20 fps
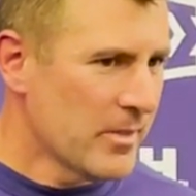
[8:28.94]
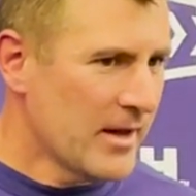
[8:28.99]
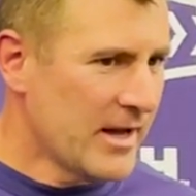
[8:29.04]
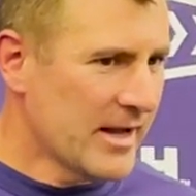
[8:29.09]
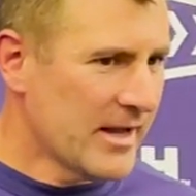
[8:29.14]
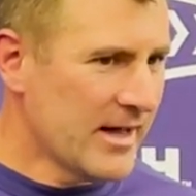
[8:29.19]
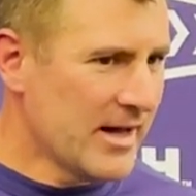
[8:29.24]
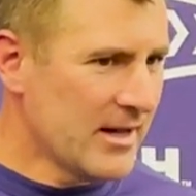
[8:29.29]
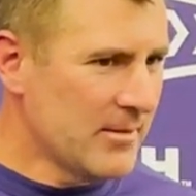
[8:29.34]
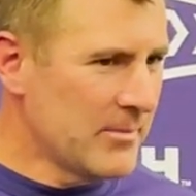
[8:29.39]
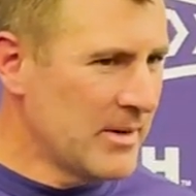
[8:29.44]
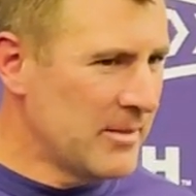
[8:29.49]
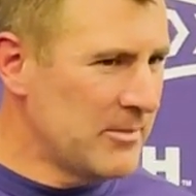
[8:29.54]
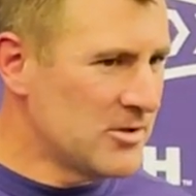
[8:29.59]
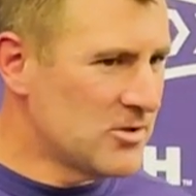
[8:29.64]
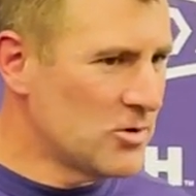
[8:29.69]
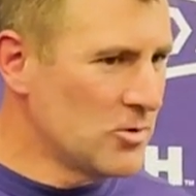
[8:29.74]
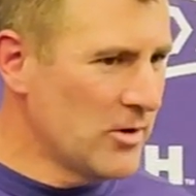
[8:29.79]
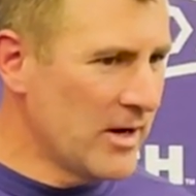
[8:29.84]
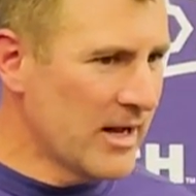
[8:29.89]
I got maybe
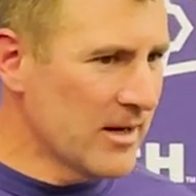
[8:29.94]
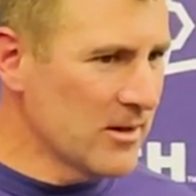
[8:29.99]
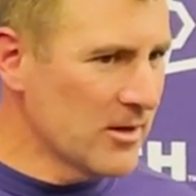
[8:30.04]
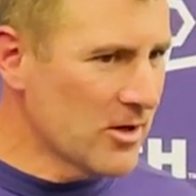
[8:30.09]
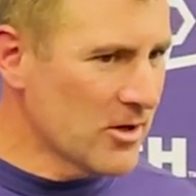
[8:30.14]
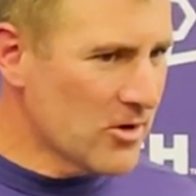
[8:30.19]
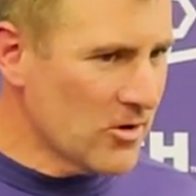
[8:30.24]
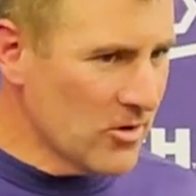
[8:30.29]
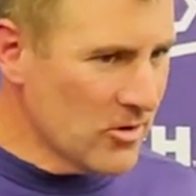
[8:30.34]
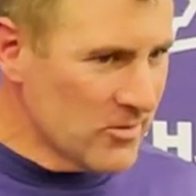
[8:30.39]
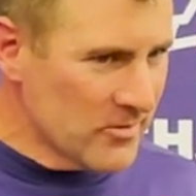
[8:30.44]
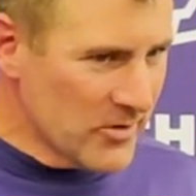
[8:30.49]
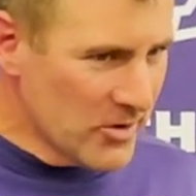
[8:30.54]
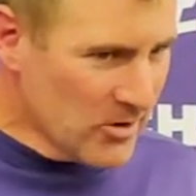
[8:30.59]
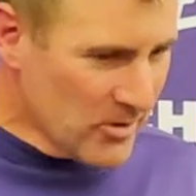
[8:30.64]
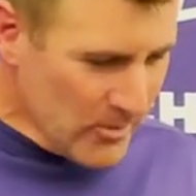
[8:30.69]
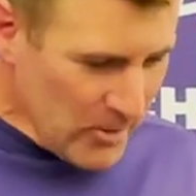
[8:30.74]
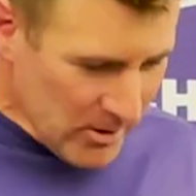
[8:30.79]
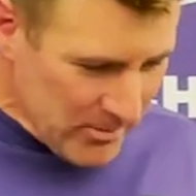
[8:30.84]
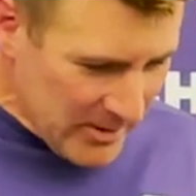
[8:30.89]
too analytical. You
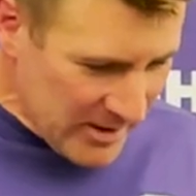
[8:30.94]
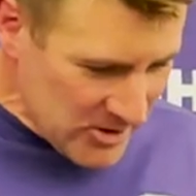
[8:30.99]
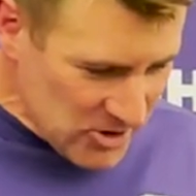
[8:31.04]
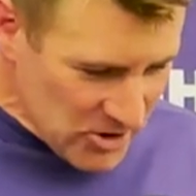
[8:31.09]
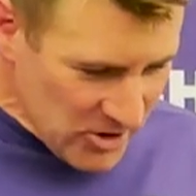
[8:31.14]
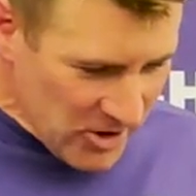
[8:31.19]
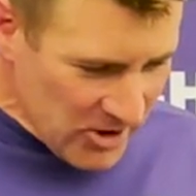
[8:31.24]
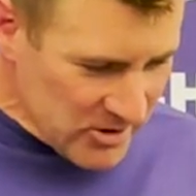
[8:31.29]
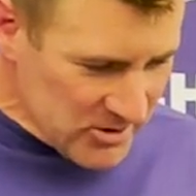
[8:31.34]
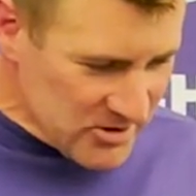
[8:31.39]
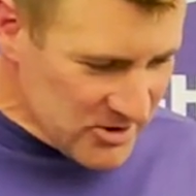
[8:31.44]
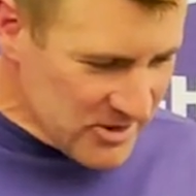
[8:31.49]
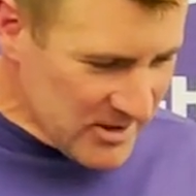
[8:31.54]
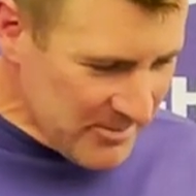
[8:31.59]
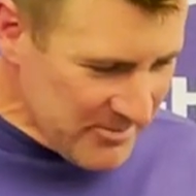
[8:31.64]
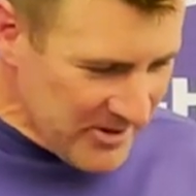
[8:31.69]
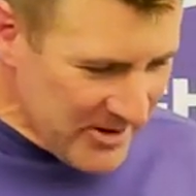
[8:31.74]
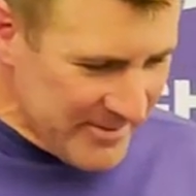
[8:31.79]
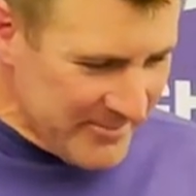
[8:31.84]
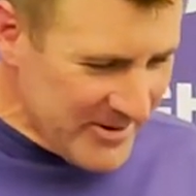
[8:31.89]
know, I'm on my charts and
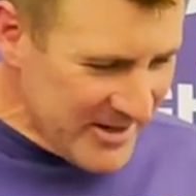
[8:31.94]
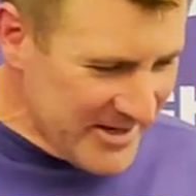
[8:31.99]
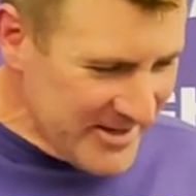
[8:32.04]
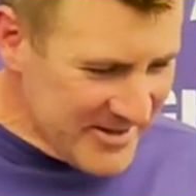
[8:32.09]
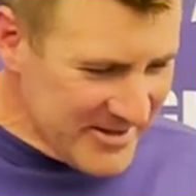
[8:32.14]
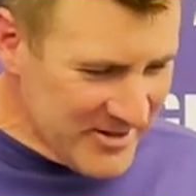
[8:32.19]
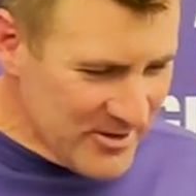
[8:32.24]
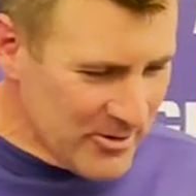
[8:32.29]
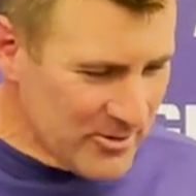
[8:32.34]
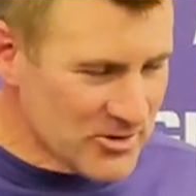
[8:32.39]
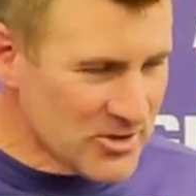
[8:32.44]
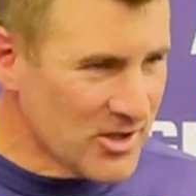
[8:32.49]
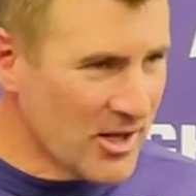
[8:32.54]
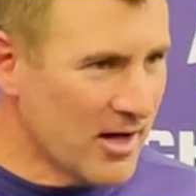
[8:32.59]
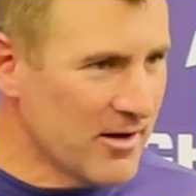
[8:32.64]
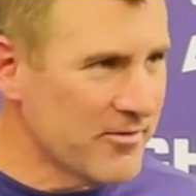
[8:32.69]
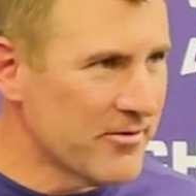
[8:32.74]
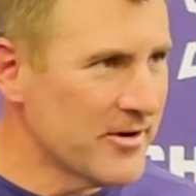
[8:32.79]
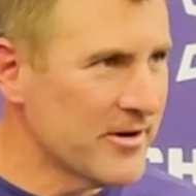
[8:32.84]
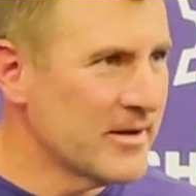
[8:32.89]
I'm on my you know
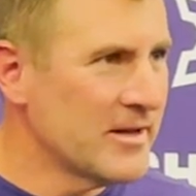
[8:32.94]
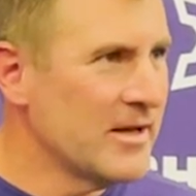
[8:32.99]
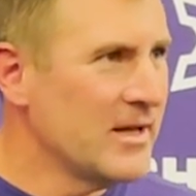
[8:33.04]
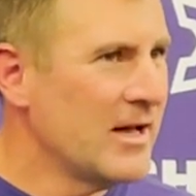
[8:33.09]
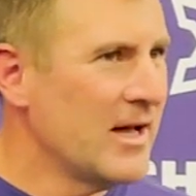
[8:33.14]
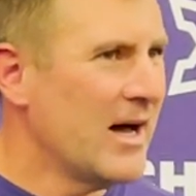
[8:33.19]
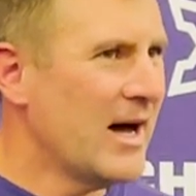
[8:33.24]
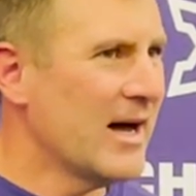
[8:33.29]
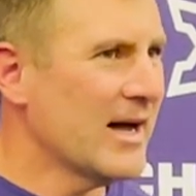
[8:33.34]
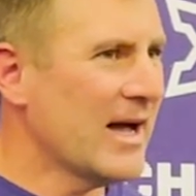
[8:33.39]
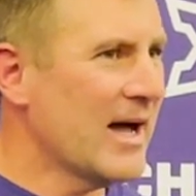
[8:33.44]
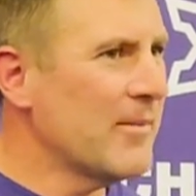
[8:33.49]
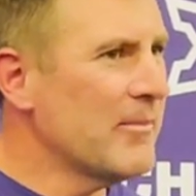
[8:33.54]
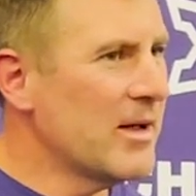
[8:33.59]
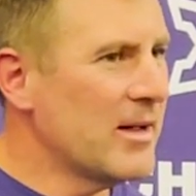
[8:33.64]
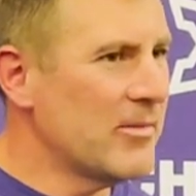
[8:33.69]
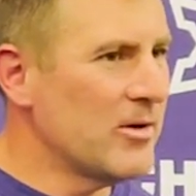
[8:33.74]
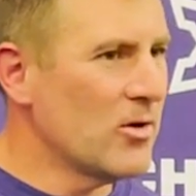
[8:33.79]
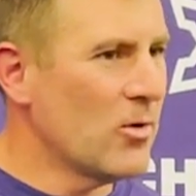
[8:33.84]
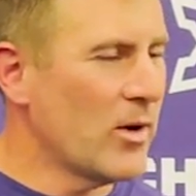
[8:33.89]
stuff, and I got
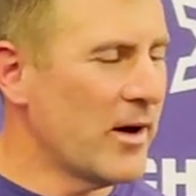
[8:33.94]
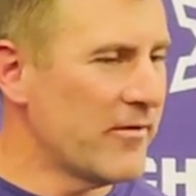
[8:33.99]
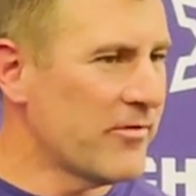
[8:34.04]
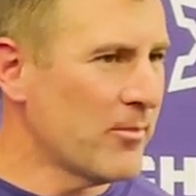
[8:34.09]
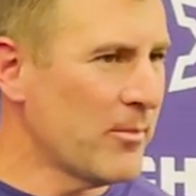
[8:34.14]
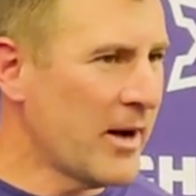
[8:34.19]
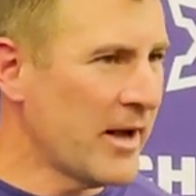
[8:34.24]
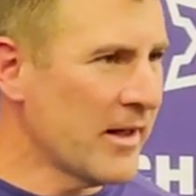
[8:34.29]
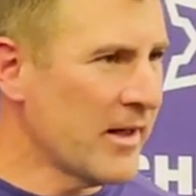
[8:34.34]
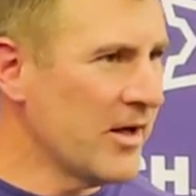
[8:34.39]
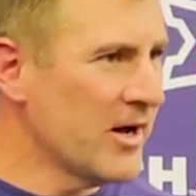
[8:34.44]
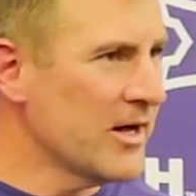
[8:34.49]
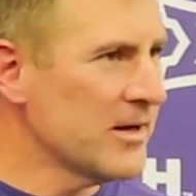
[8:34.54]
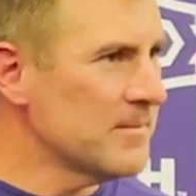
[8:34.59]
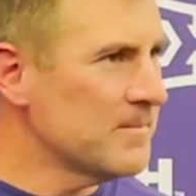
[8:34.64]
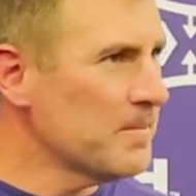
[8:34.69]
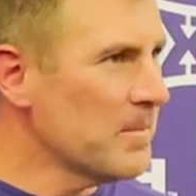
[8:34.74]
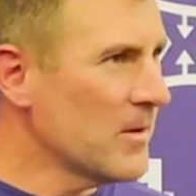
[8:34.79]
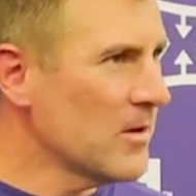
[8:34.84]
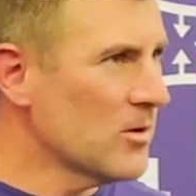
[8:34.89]
maybe away from my
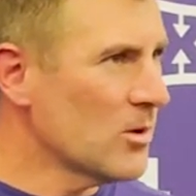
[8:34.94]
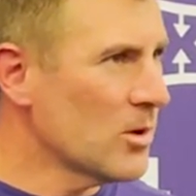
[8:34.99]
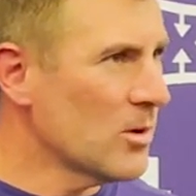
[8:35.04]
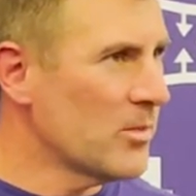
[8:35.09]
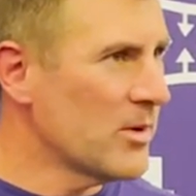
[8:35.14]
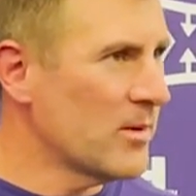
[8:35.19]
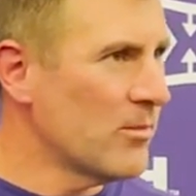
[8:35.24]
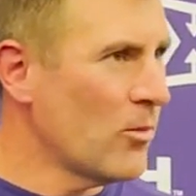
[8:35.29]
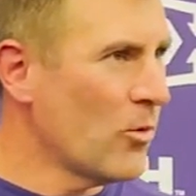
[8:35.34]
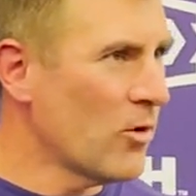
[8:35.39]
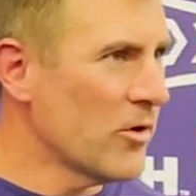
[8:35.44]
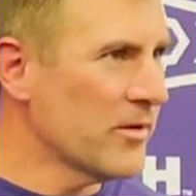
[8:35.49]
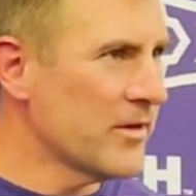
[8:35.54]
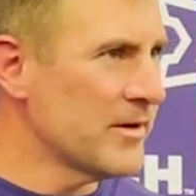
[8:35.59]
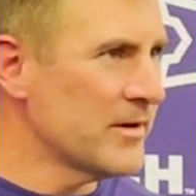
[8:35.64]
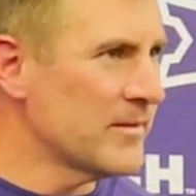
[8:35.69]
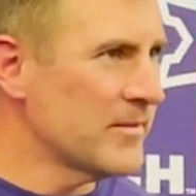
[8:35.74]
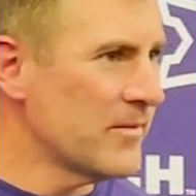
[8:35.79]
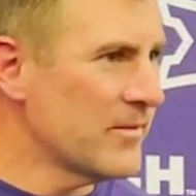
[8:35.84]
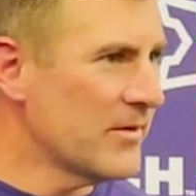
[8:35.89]
gut a little bit more
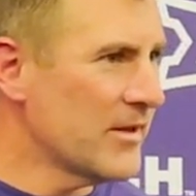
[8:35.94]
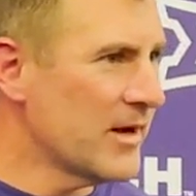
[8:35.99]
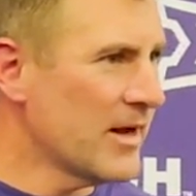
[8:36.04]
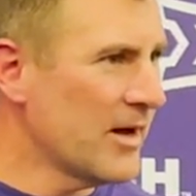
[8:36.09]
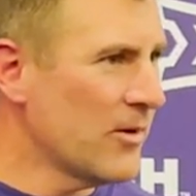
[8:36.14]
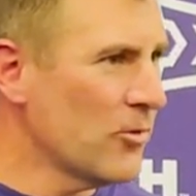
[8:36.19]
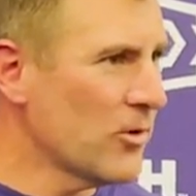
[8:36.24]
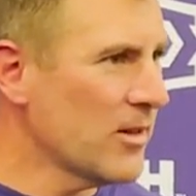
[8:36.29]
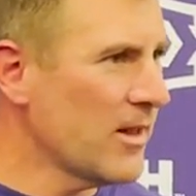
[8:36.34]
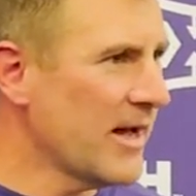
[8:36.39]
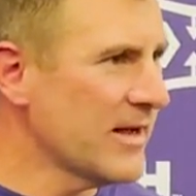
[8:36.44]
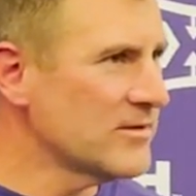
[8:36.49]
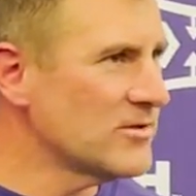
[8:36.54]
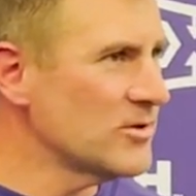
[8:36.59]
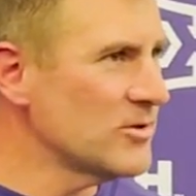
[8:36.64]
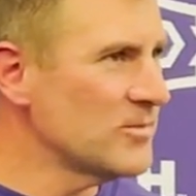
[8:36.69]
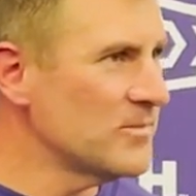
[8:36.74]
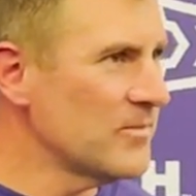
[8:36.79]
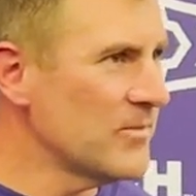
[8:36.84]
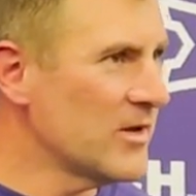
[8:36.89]
than than I would like
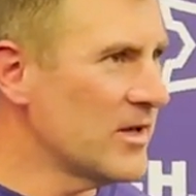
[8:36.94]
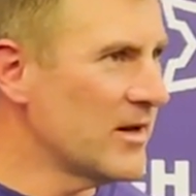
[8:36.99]
to.